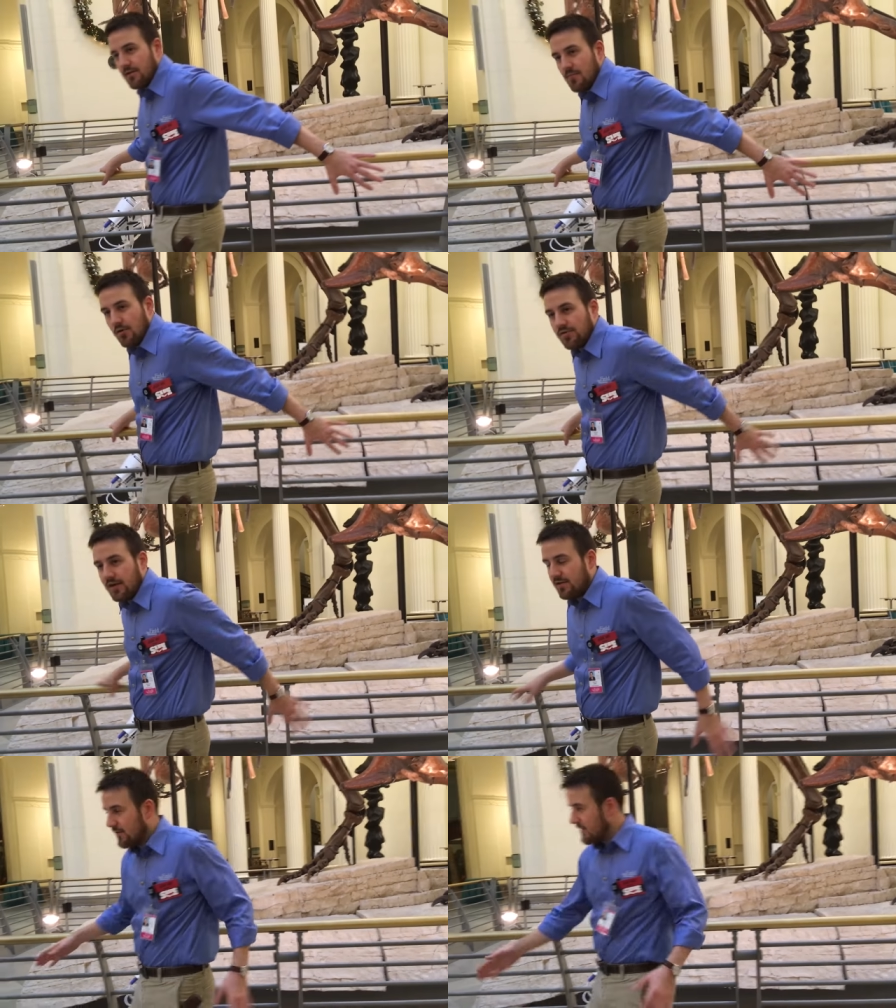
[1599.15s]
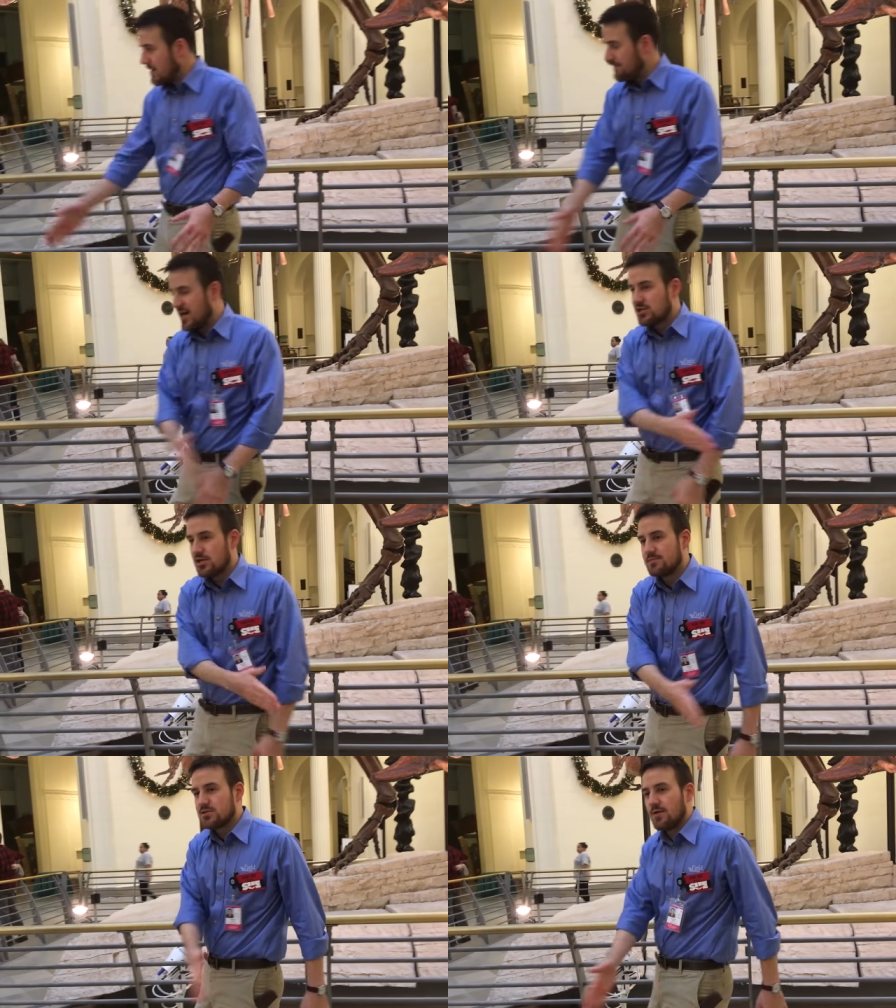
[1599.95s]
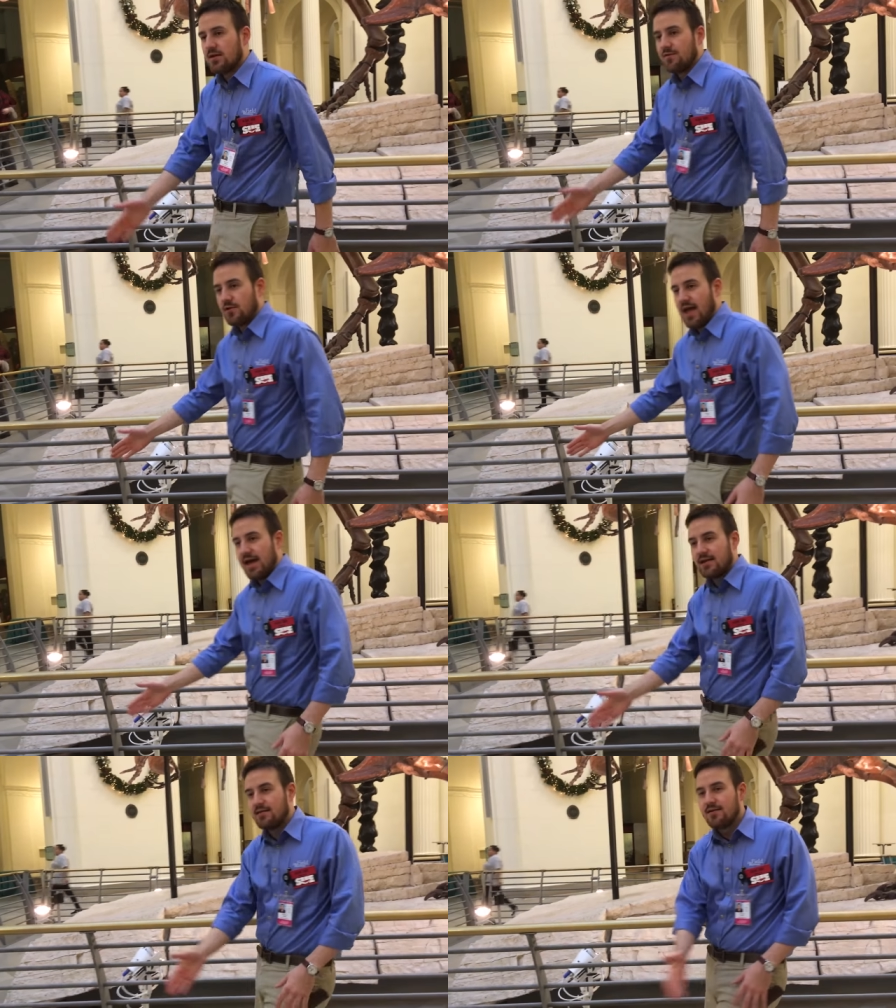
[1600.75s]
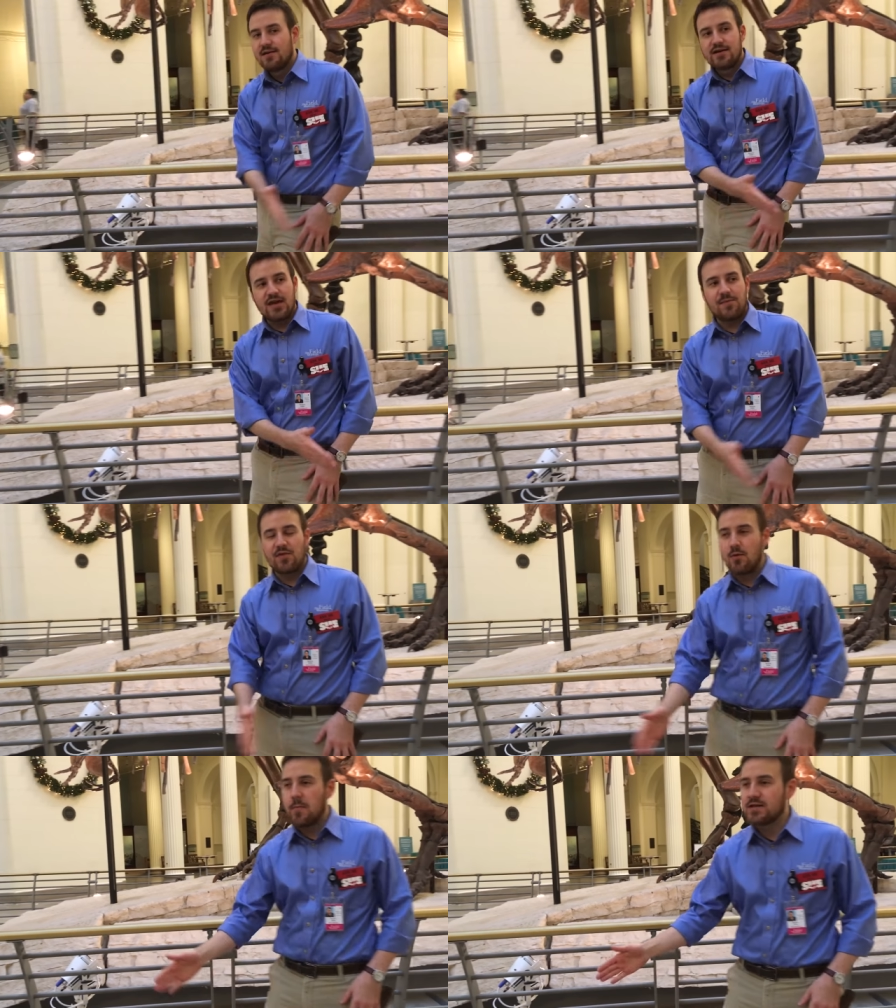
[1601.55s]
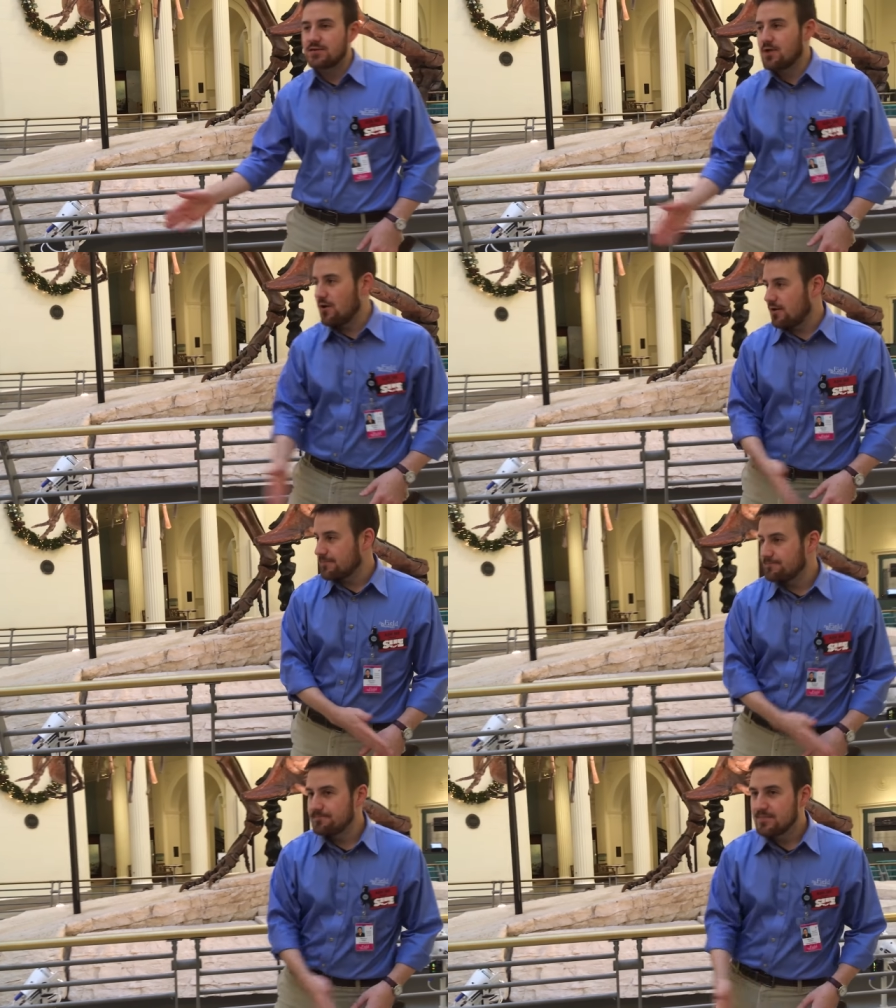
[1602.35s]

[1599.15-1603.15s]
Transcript: The kind of pendulum swing of your leg keeps the momentum going.